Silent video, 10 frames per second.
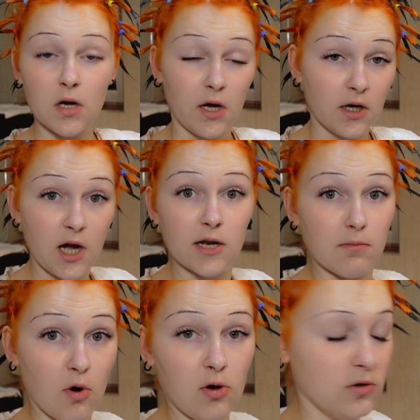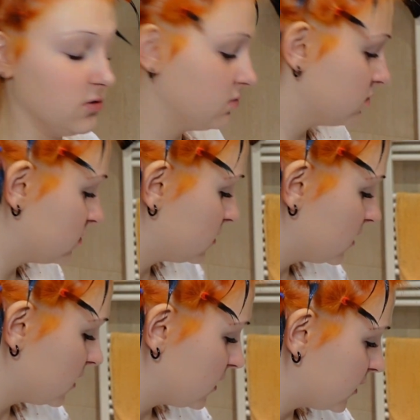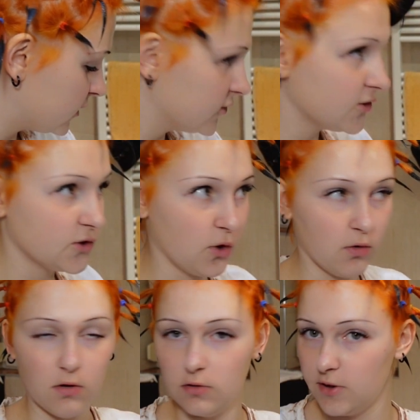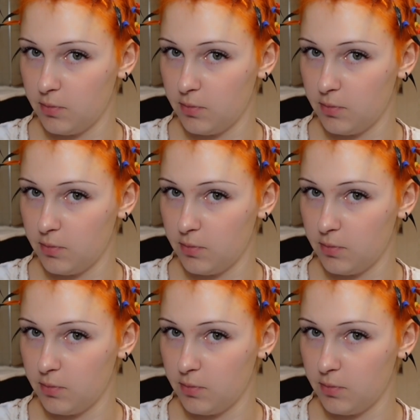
I got them all. So all the